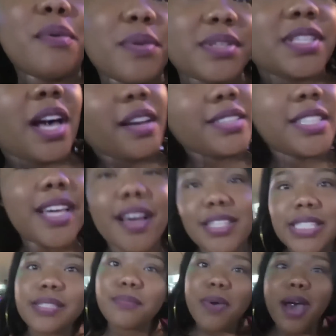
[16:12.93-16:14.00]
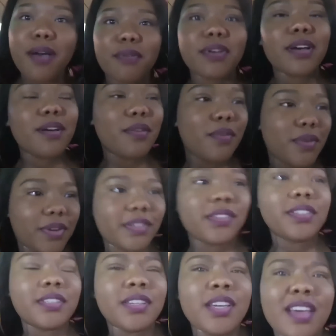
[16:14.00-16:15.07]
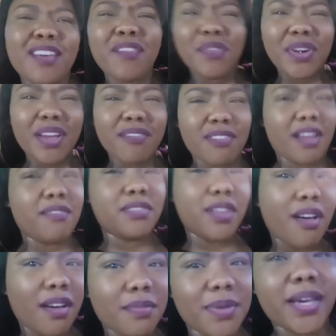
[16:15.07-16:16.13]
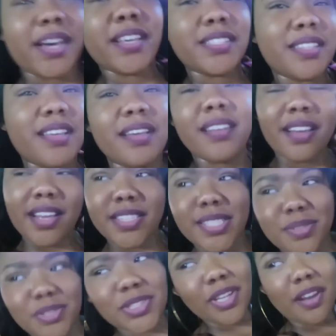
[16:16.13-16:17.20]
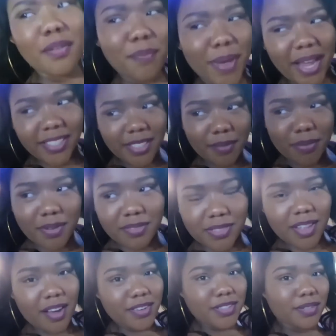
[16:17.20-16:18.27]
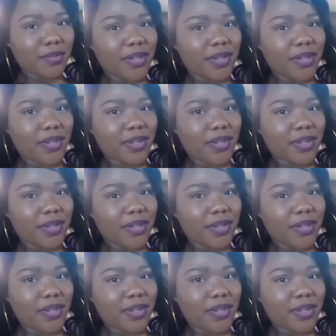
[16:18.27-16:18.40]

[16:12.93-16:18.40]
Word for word: will talk to y'all tomorrow or whenever I vlog because I told y'all backed up on vlogs or